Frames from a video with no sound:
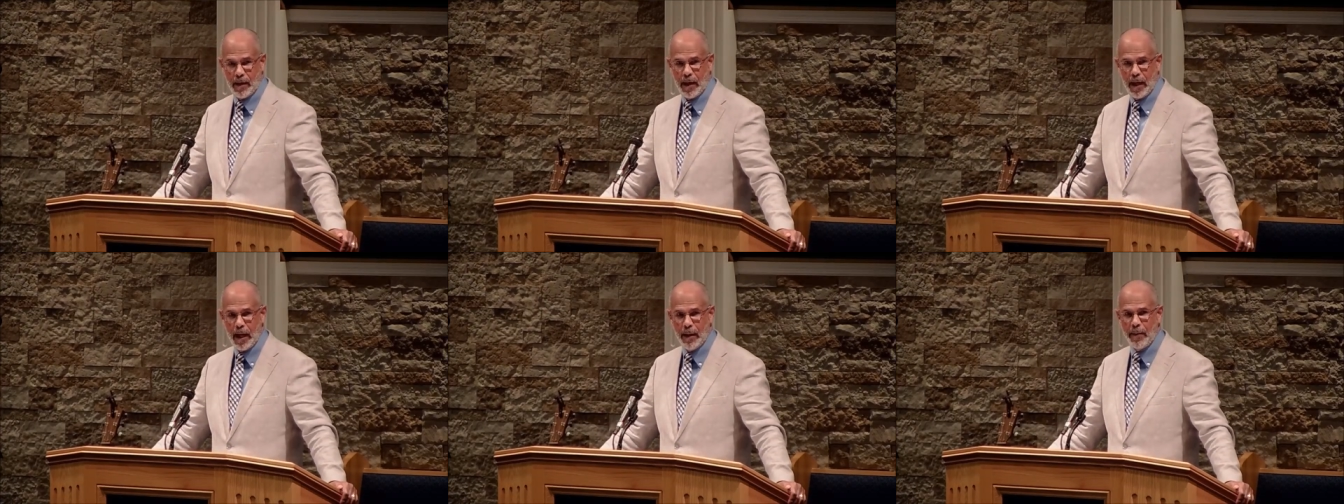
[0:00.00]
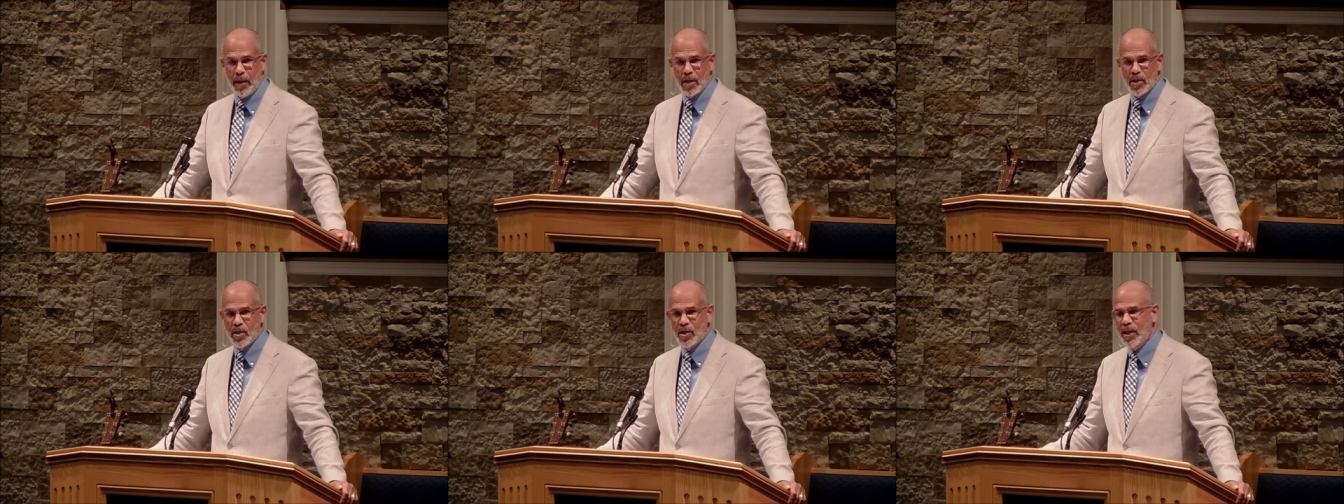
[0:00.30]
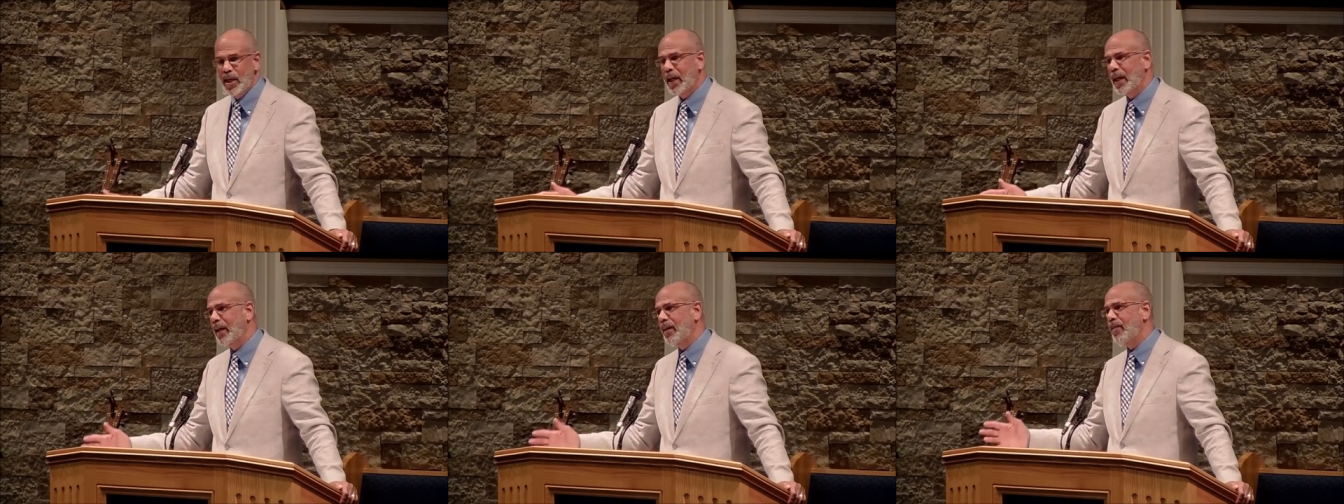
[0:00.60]
How about
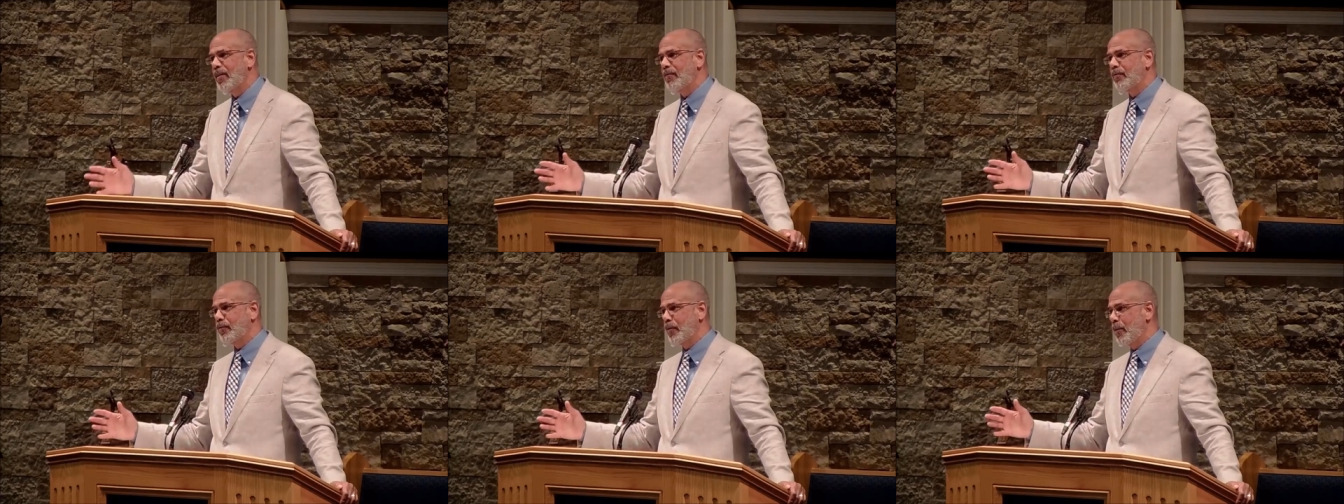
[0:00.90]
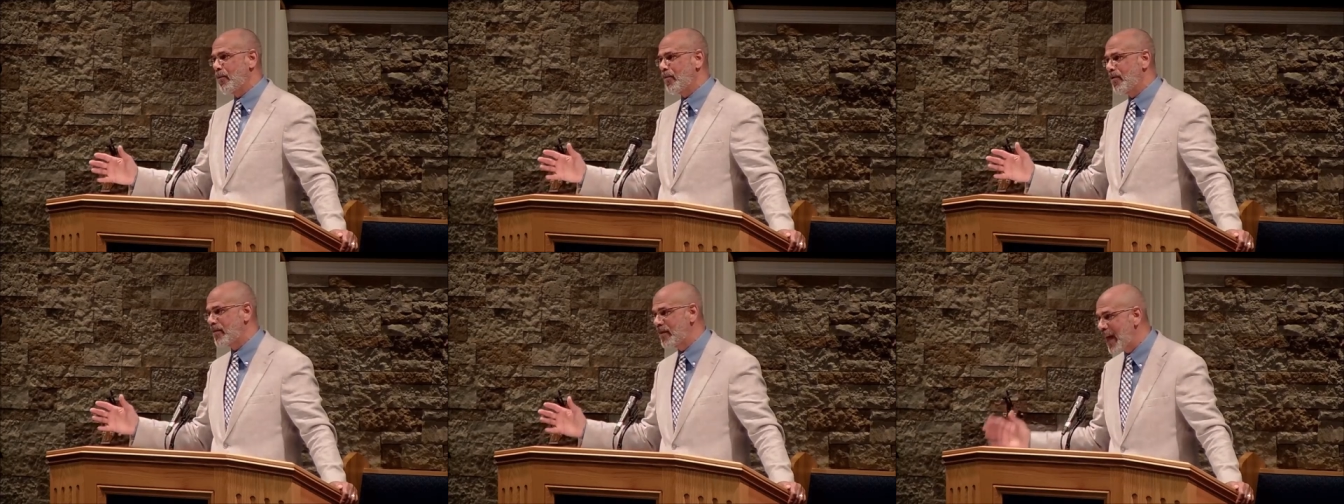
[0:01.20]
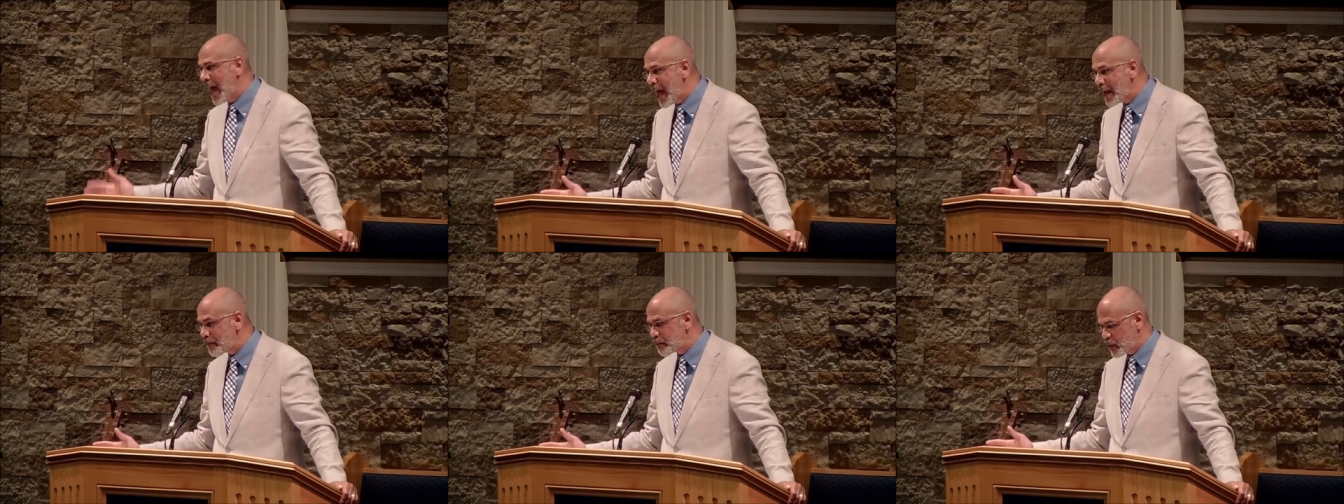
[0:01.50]
seeing it from
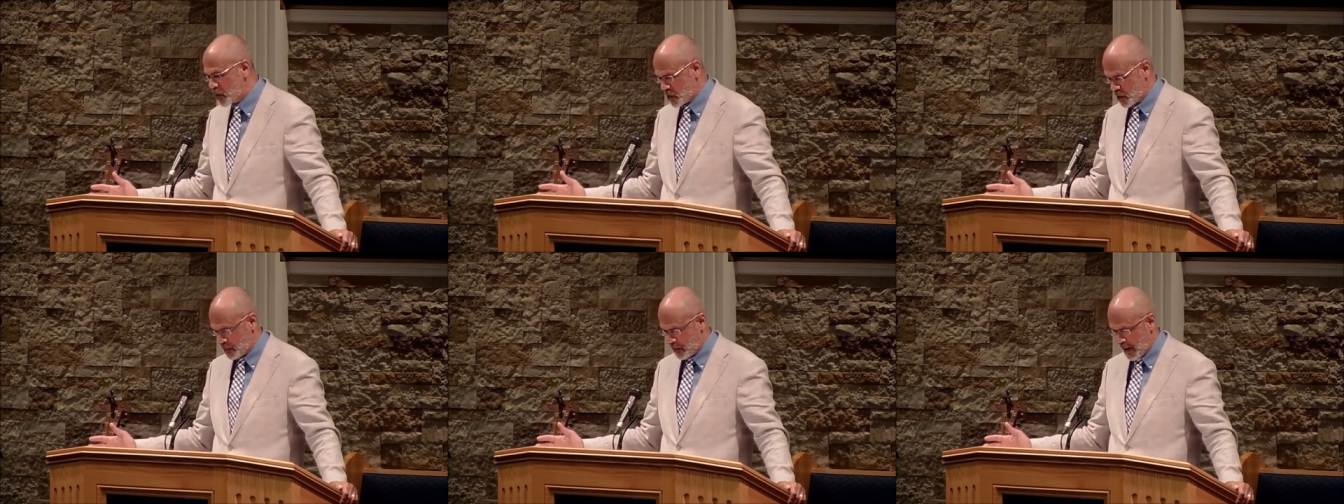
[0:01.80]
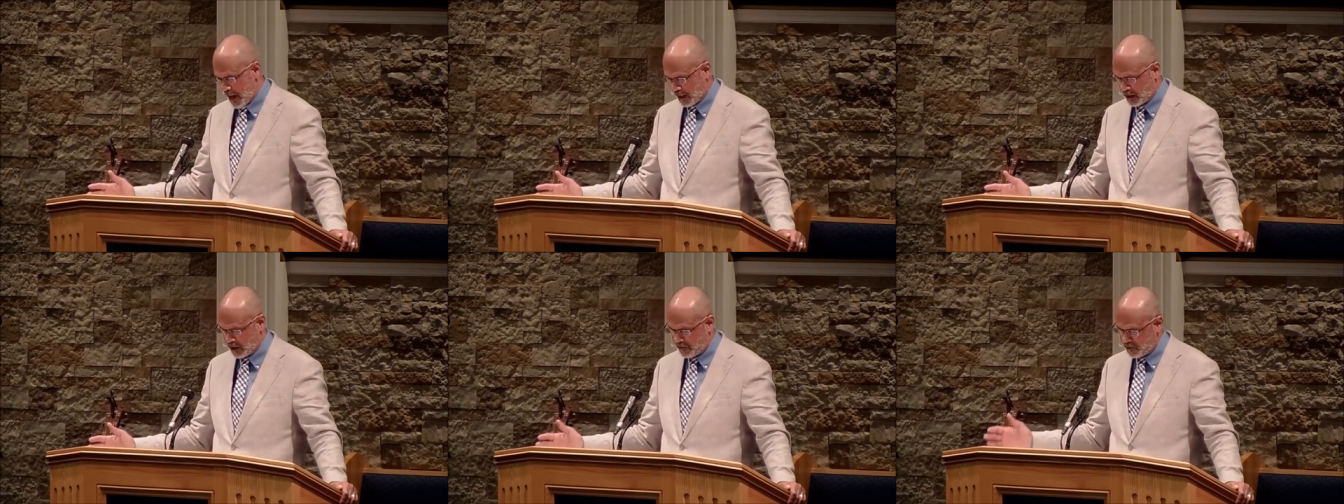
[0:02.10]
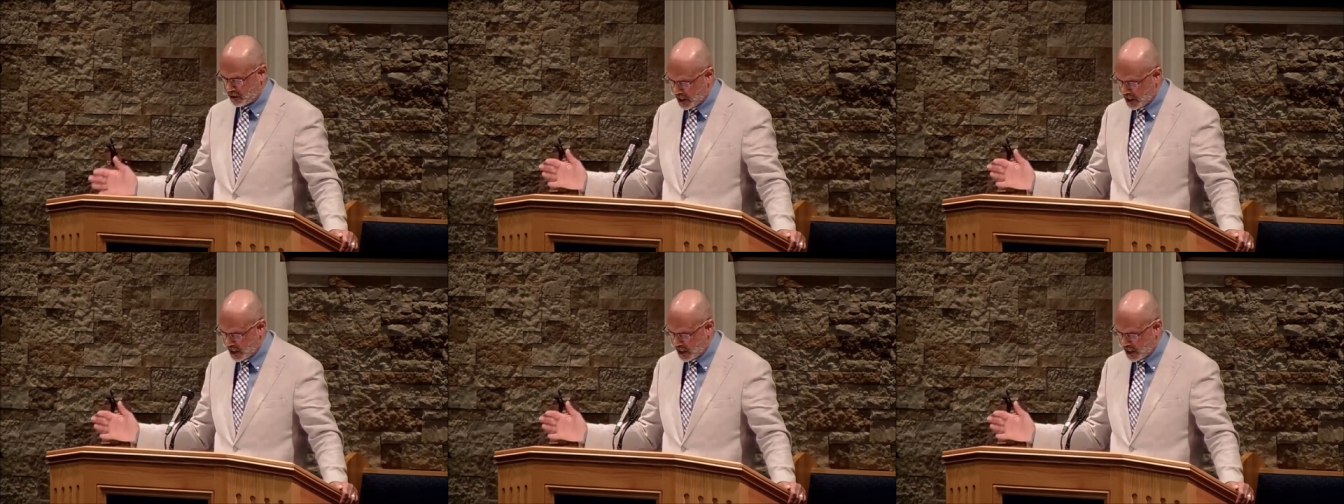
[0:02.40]
that perspective,